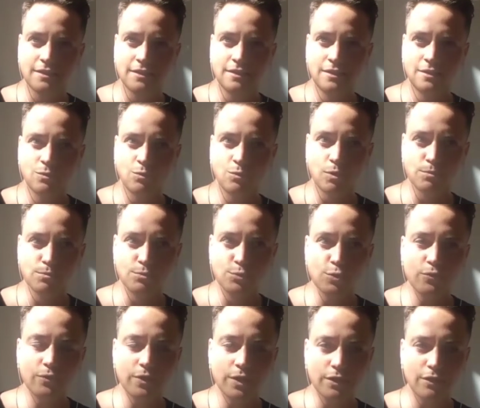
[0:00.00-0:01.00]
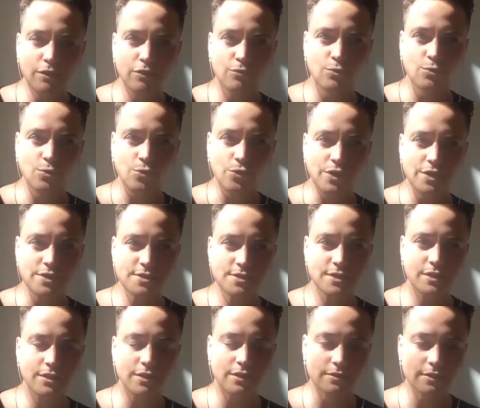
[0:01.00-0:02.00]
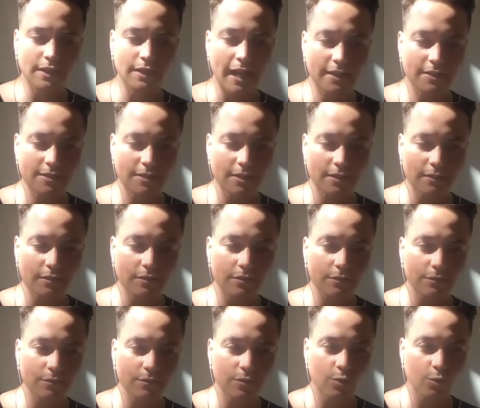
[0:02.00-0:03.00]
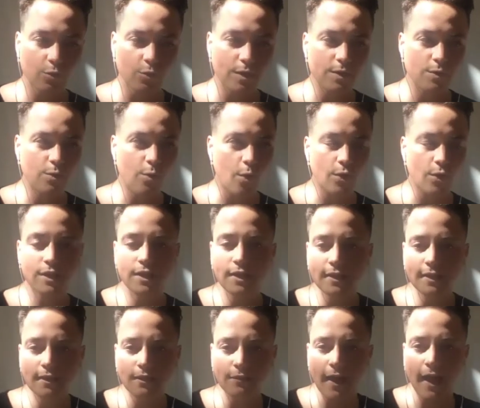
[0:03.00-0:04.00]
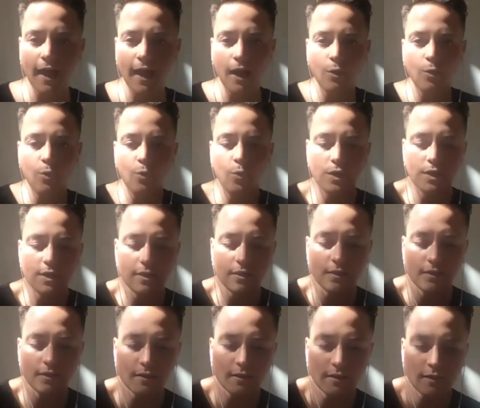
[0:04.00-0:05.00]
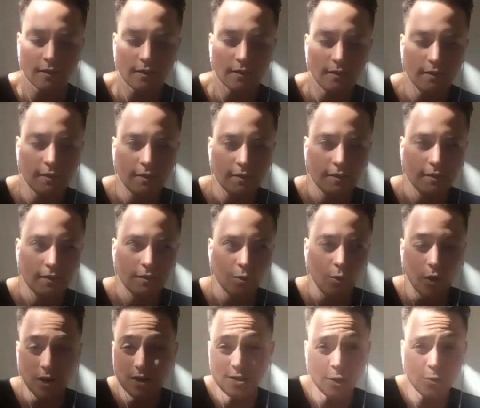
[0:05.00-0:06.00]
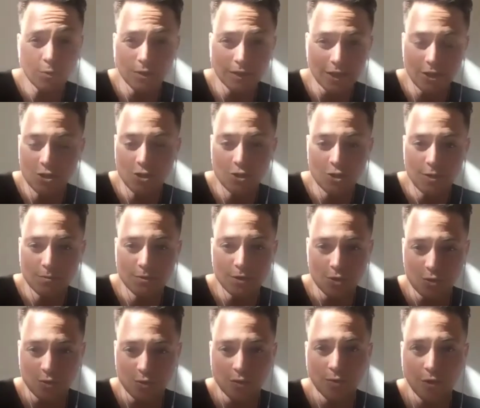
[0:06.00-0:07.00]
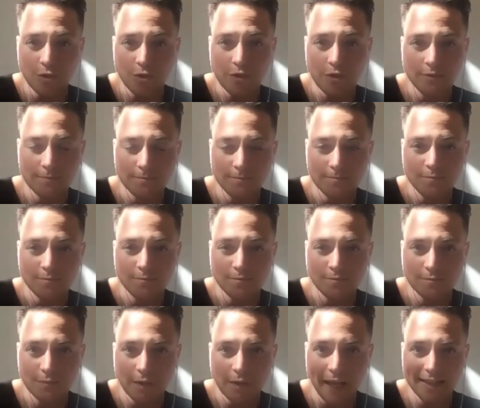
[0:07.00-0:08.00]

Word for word: we're moving through this collective reworking of how we, what is our relationship to truth and